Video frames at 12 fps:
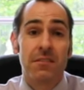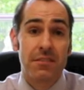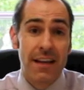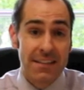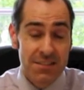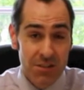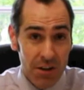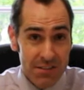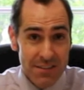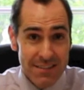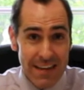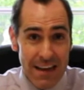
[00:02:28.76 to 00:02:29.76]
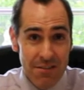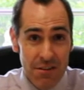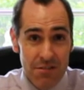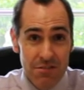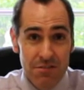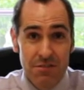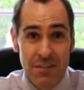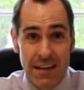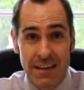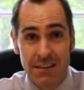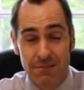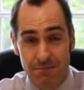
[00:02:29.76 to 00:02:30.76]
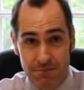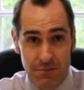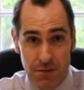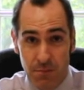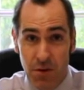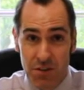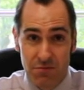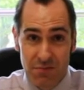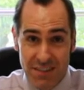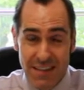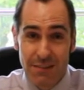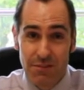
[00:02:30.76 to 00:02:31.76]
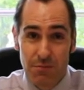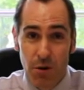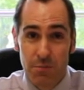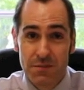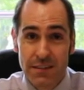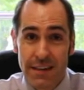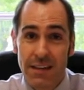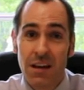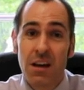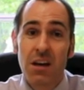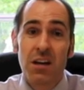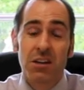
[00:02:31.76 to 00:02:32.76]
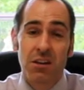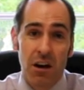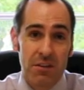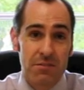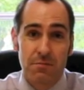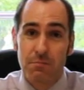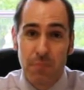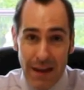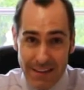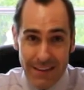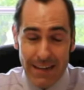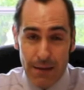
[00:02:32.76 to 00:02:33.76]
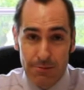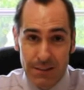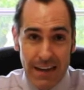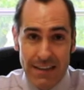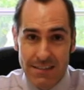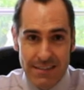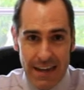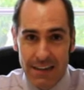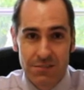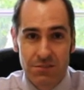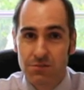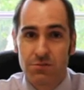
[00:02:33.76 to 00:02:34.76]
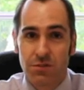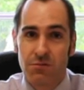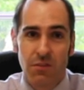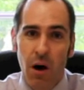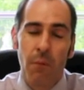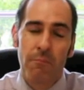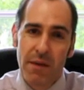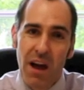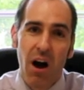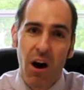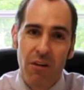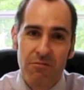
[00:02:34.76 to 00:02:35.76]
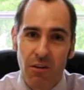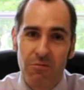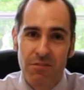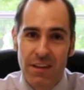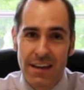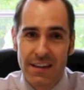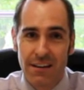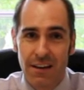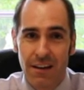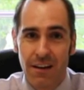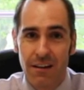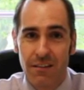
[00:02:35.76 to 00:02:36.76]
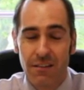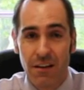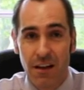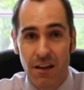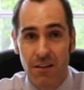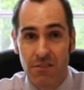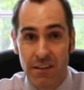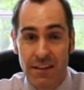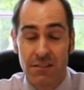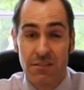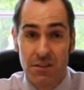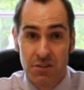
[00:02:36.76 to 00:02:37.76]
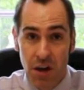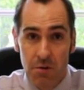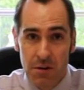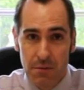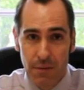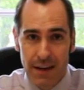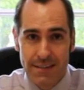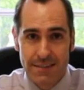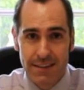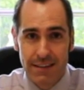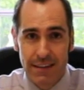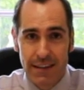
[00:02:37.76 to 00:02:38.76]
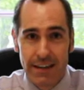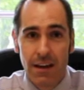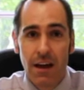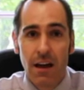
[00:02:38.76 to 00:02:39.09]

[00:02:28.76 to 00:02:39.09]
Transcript: That's not to say that the person receiving the property can't pay the capital gains tax sort of on behalf of the donor, basically.